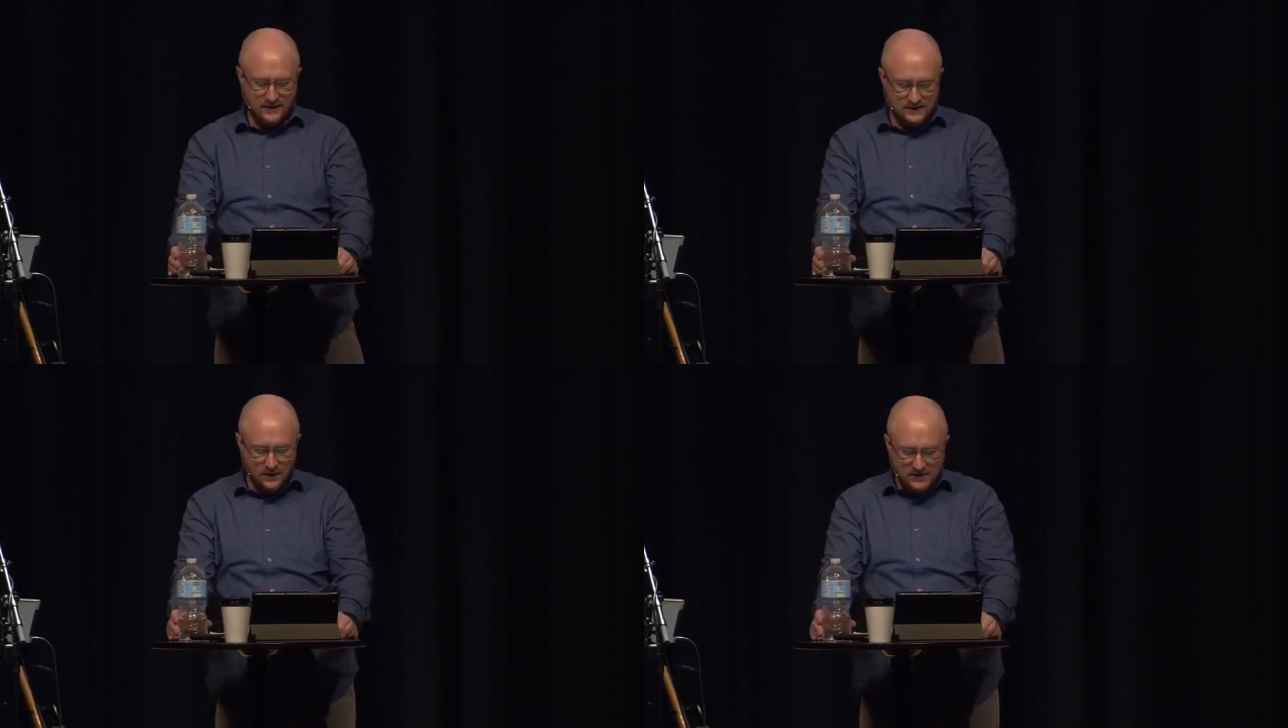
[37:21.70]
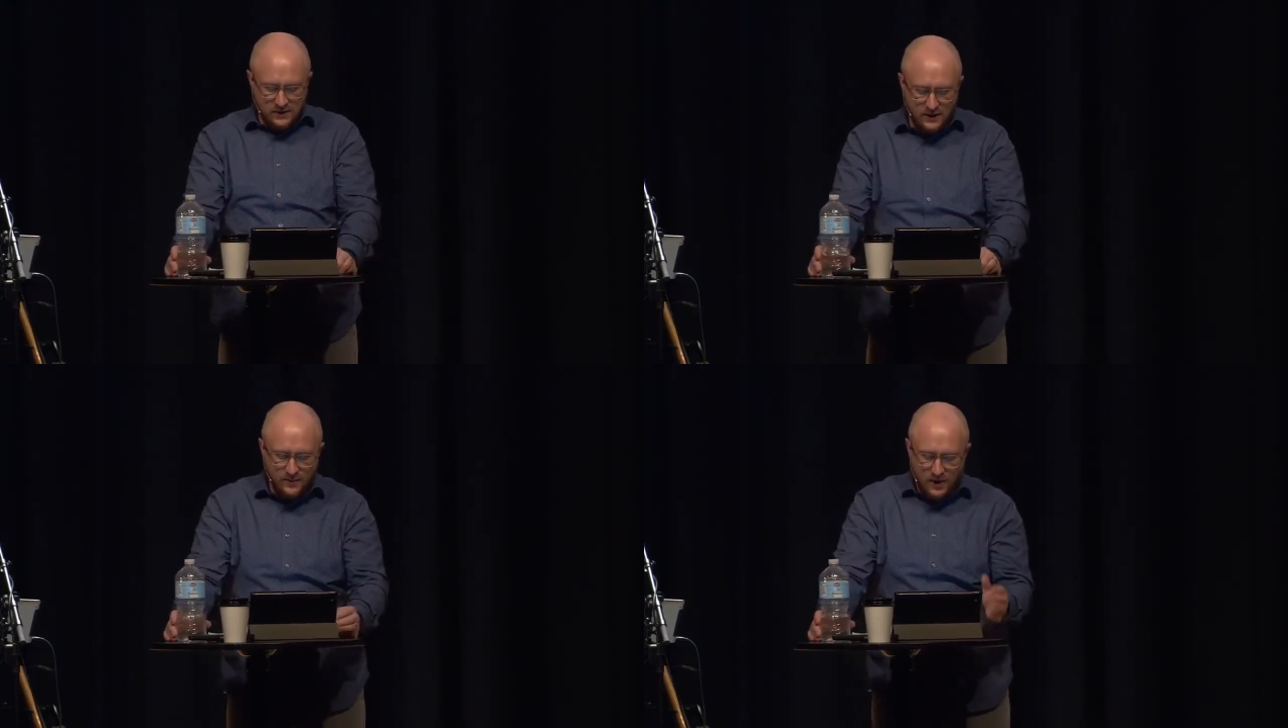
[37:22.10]
So it's
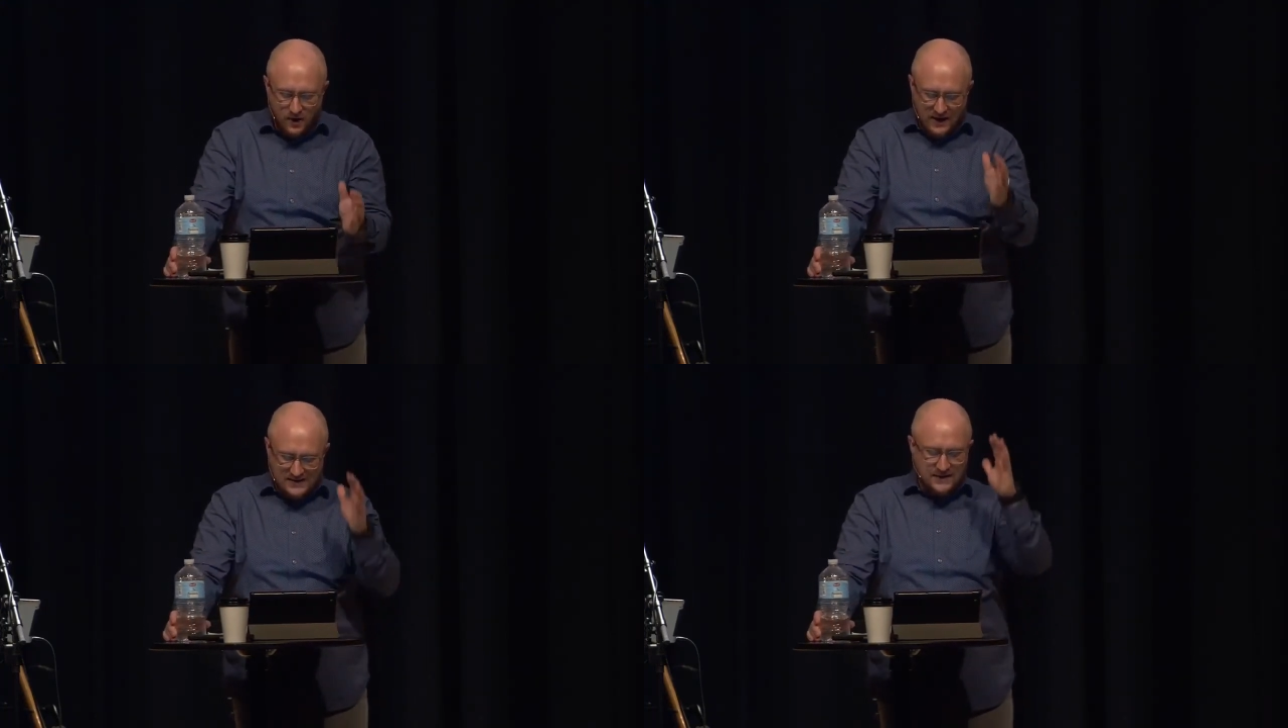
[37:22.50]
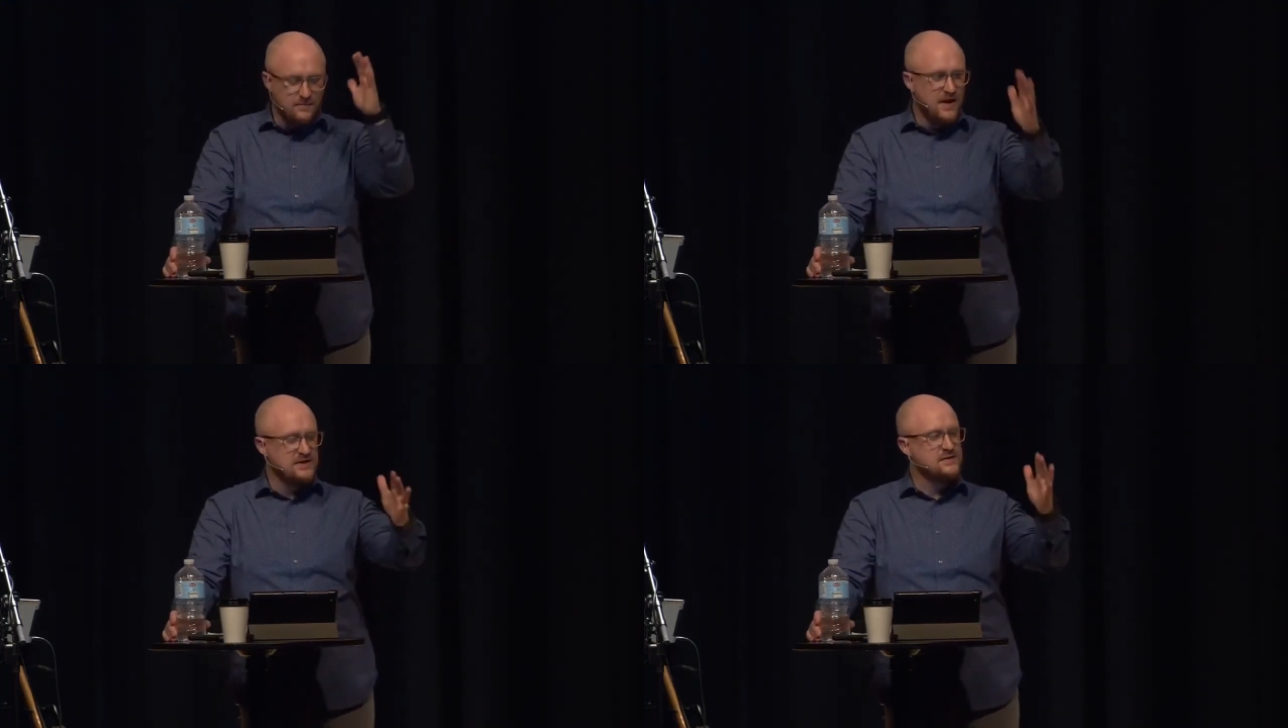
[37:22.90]
clear that Paul has an
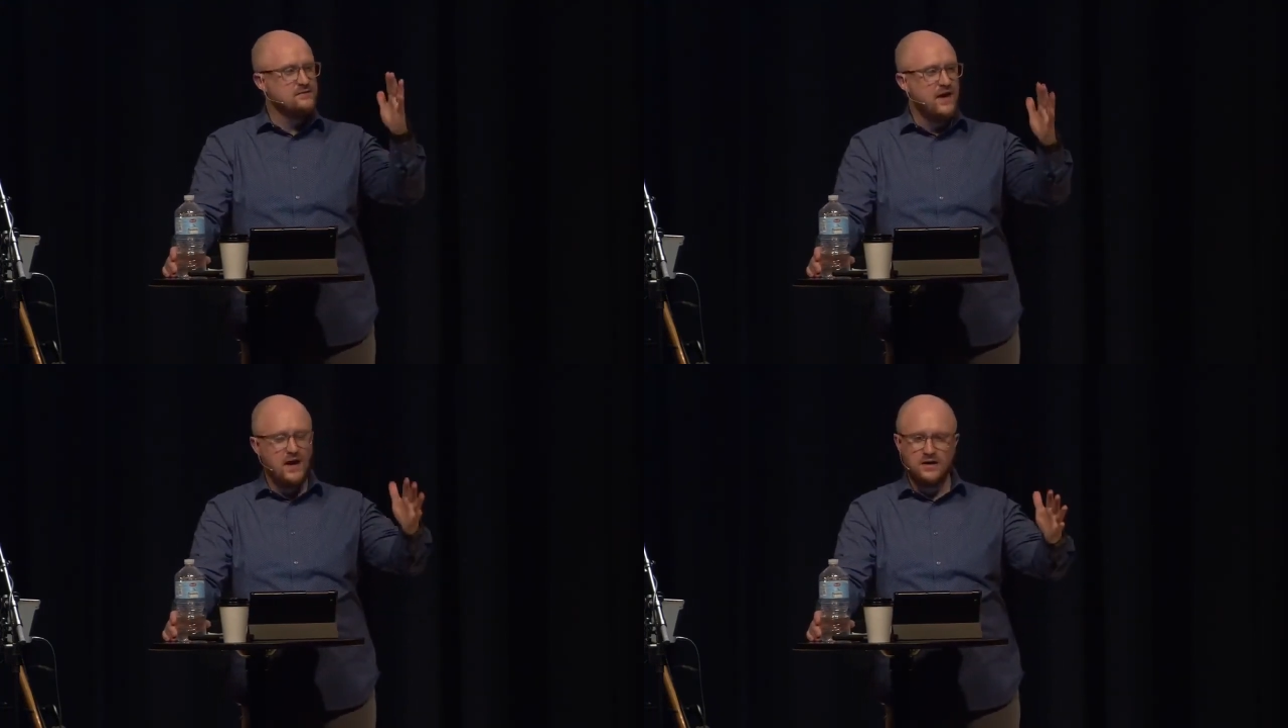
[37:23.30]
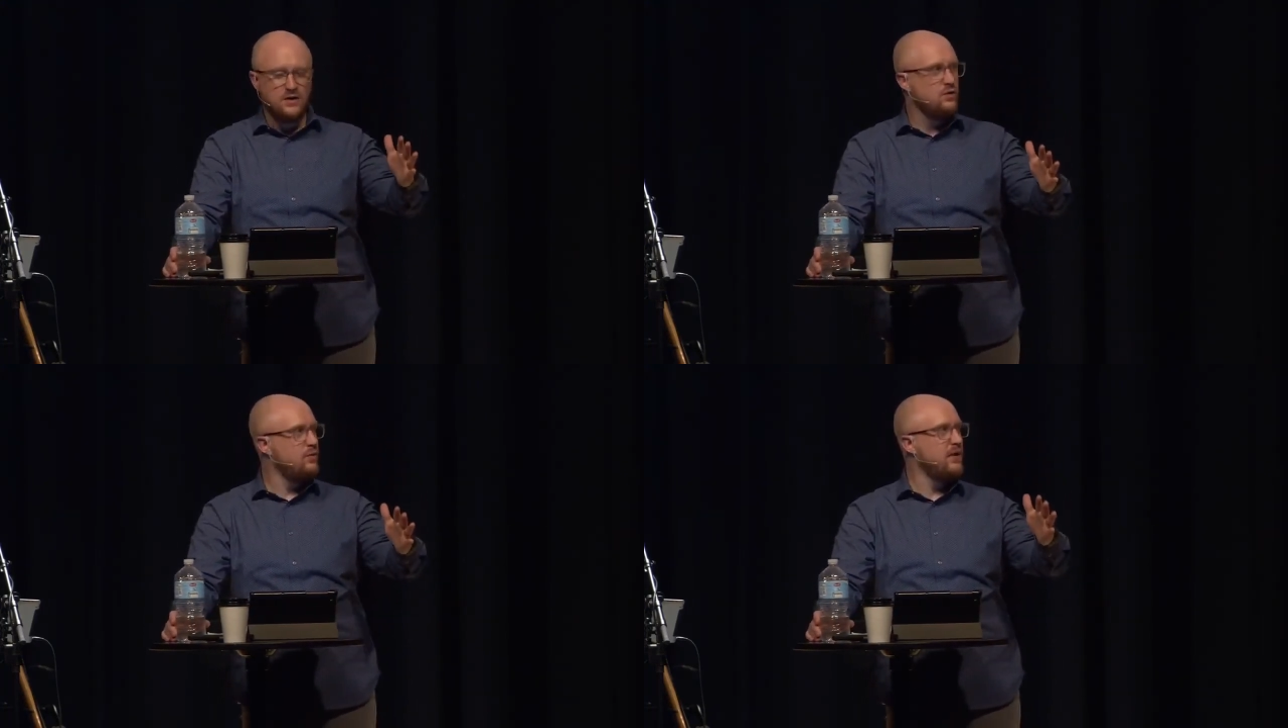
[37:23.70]
immense value,